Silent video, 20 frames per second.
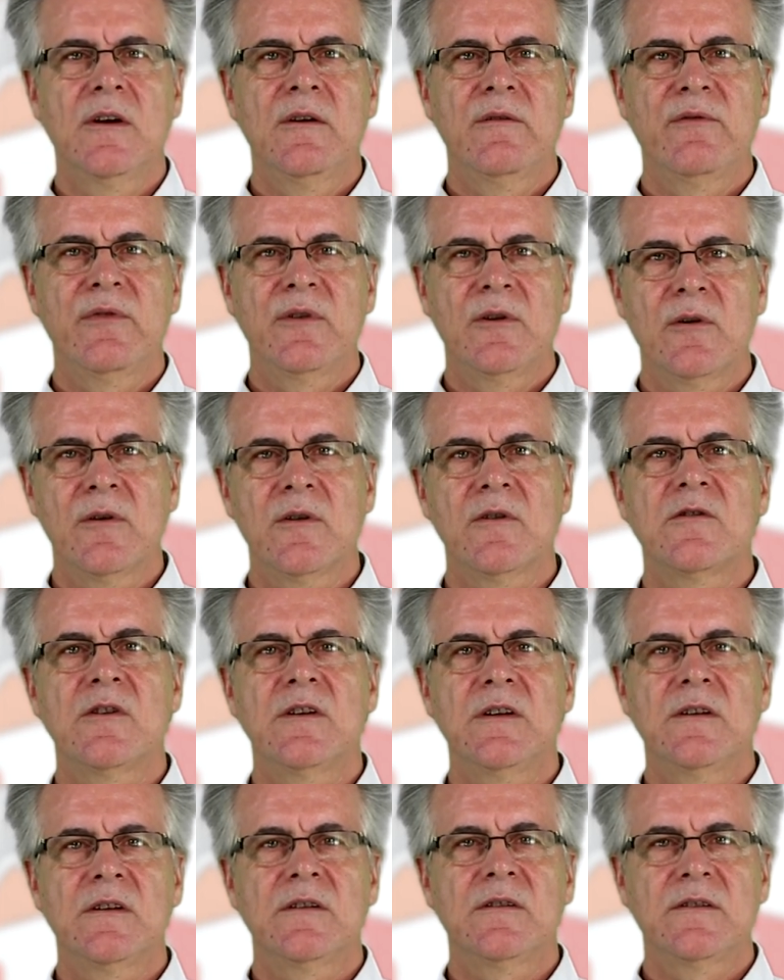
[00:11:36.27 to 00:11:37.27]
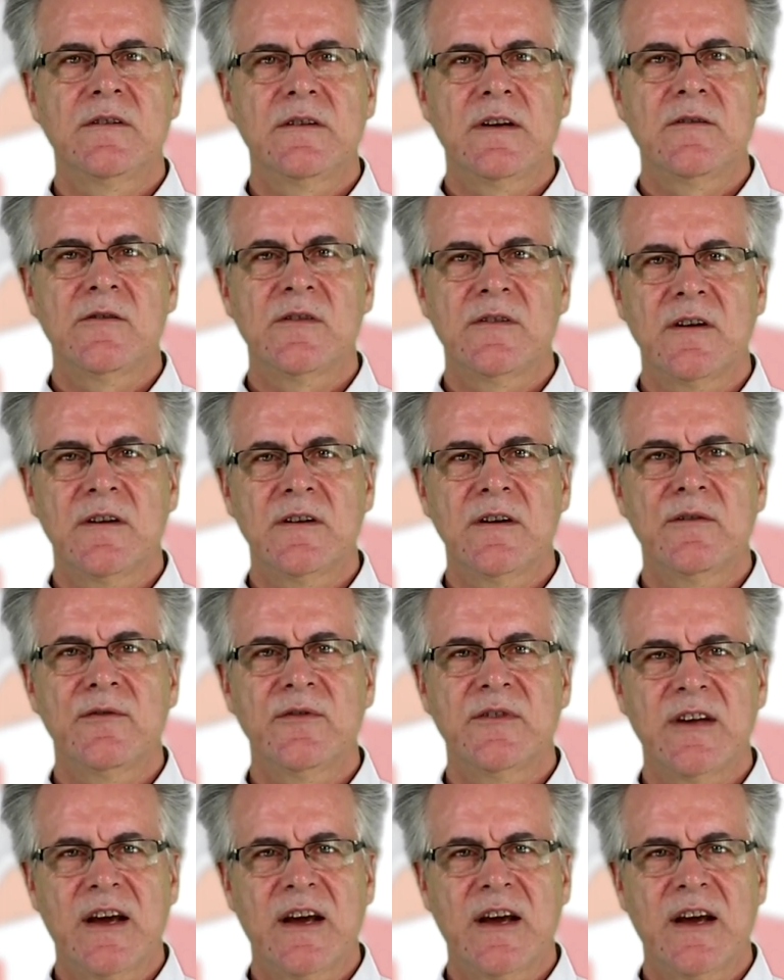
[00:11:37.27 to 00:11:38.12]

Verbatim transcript: philology, the study of